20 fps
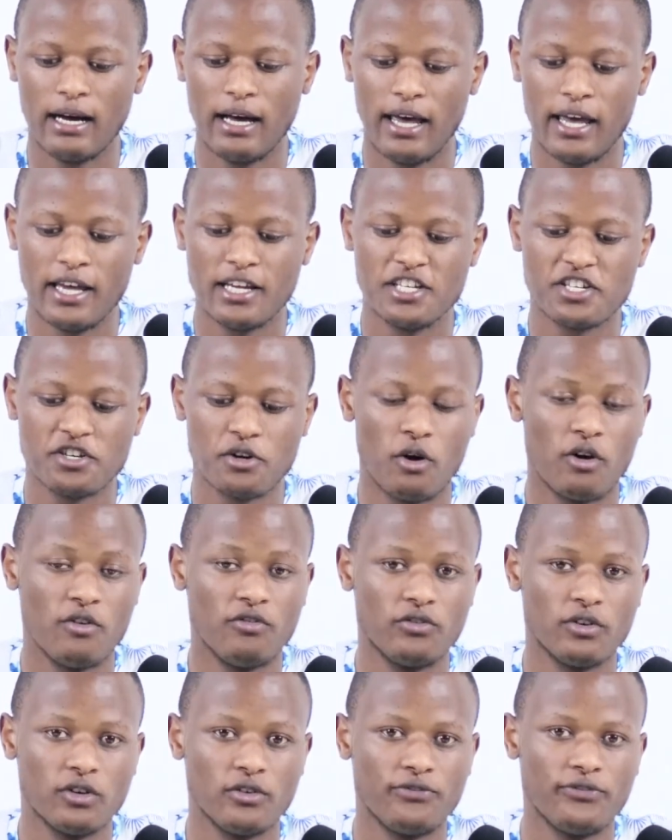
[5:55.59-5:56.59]
age of
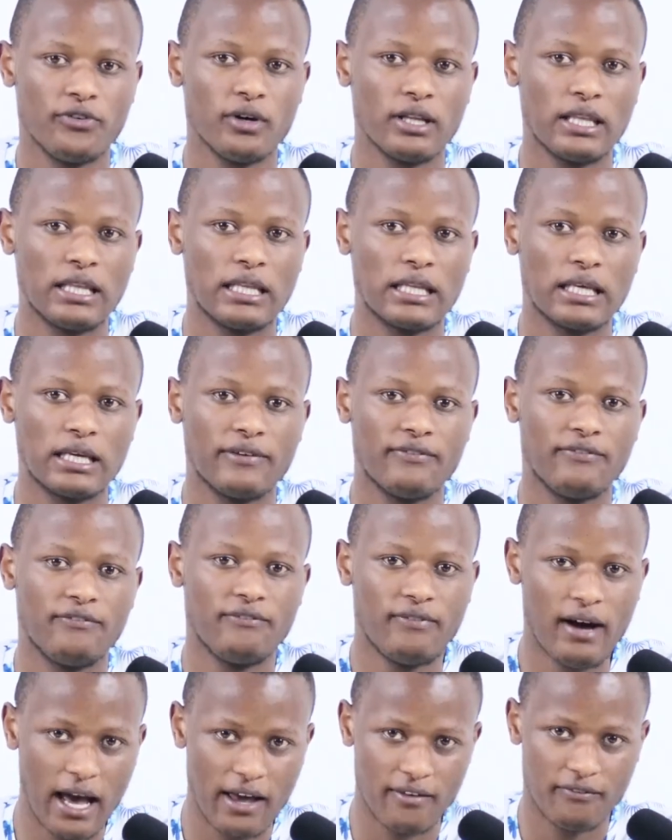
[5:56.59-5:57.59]

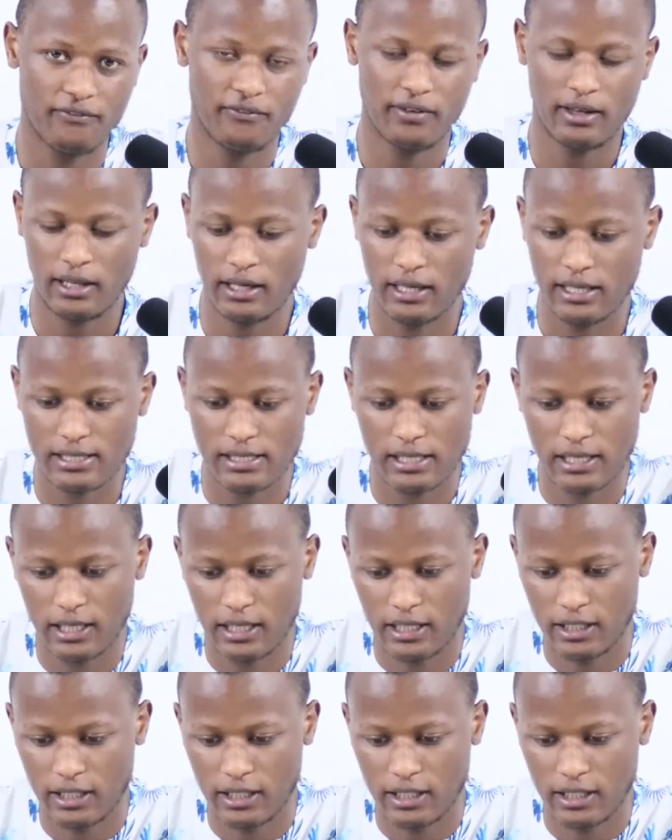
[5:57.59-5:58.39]
45 years.